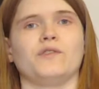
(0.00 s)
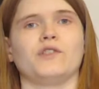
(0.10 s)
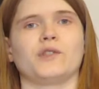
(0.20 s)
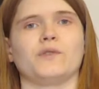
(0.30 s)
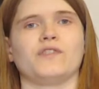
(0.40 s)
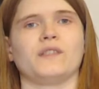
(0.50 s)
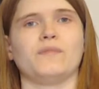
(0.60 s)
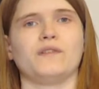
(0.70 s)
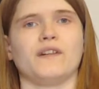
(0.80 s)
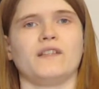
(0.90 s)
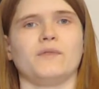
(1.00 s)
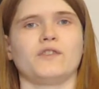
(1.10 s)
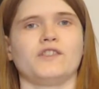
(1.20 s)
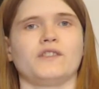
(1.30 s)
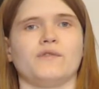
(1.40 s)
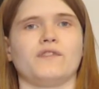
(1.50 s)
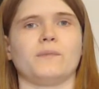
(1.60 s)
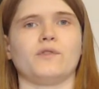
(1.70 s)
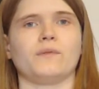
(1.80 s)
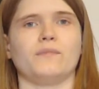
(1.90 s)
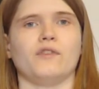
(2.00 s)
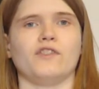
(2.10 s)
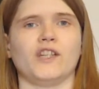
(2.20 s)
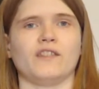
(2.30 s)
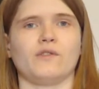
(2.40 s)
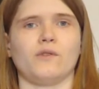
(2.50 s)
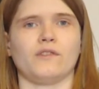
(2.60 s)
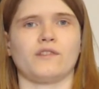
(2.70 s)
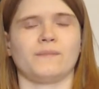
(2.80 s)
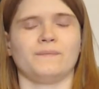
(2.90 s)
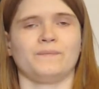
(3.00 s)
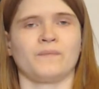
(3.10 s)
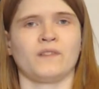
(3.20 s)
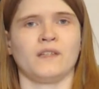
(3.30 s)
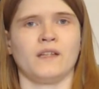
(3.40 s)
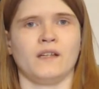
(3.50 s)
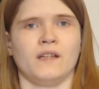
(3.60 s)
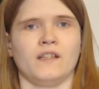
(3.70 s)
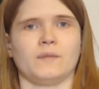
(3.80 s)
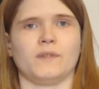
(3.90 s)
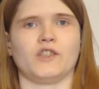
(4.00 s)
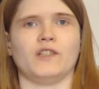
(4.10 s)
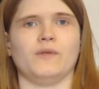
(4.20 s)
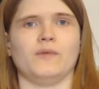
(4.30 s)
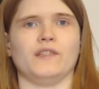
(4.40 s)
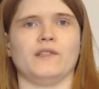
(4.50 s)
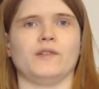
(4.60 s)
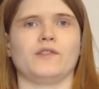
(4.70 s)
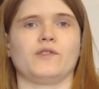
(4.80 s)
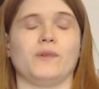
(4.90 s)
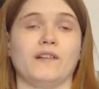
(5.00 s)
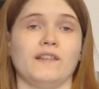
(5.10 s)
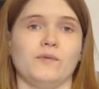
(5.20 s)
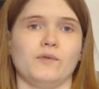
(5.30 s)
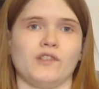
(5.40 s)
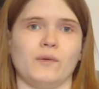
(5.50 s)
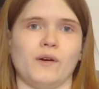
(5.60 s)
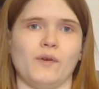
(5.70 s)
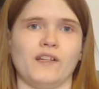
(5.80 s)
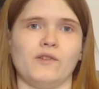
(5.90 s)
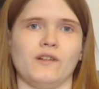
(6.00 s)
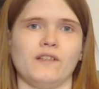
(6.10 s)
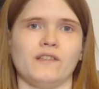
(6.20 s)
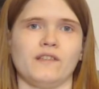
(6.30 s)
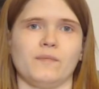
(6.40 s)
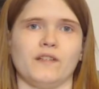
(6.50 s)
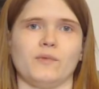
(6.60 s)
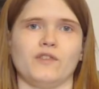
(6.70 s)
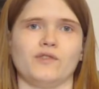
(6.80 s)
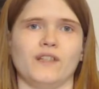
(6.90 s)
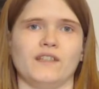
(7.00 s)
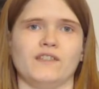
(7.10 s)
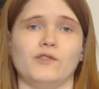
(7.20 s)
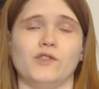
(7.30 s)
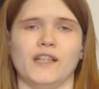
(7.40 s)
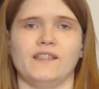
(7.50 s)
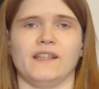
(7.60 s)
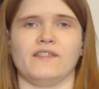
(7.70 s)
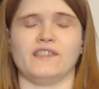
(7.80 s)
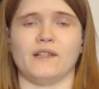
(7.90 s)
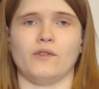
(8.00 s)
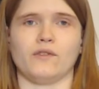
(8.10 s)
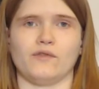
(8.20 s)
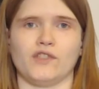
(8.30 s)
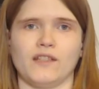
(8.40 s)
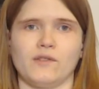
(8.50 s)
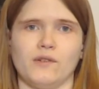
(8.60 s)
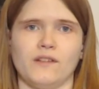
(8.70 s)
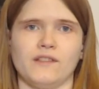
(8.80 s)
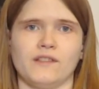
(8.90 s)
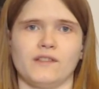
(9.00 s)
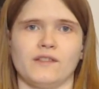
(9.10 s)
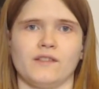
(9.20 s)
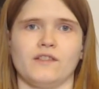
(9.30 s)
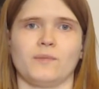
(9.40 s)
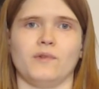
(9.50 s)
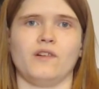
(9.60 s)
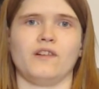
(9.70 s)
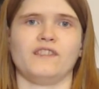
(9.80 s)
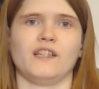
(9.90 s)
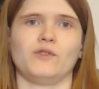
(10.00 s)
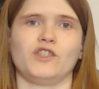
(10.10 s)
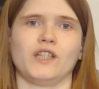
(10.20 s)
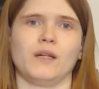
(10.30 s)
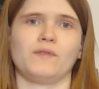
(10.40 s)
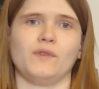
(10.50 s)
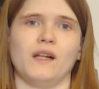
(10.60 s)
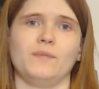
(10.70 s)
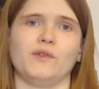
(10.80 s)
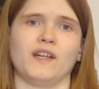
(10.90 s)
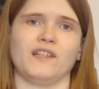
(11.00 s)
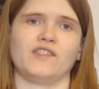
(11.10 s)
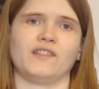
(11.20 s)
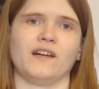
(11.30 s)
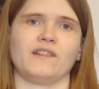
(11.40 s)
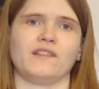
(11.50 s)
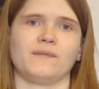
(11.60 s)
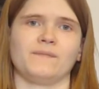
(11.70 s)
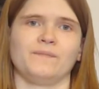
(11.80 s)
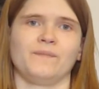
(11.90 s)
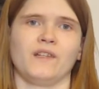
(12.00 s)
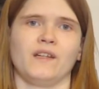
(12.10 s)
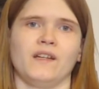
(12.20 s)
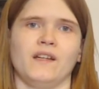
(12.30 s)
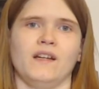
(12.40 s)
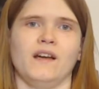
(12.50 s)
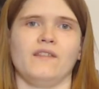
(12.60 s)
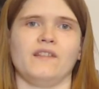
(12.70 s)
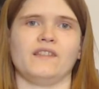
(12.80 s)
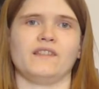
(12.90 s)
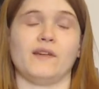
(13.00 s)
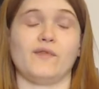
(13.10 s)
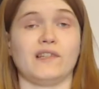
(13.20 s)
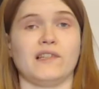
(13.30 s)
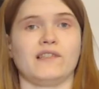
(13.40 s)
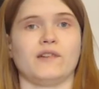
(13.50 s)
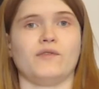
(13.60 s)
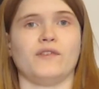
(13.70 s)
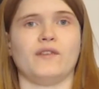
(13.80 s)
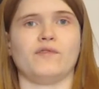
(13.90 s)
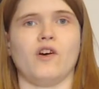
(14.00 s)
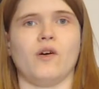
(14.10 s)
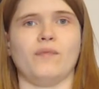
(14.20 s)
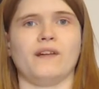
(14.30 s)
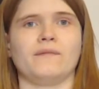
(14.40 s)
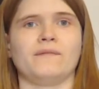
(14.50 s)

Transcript: to show you simplified versions of the most important jazz chords. Especially when you're struggling with your barré chords but want to get into jazz and the sound of jazz chords, smaller tetrad shapes will help you getting started. These definitely sound fine for comping.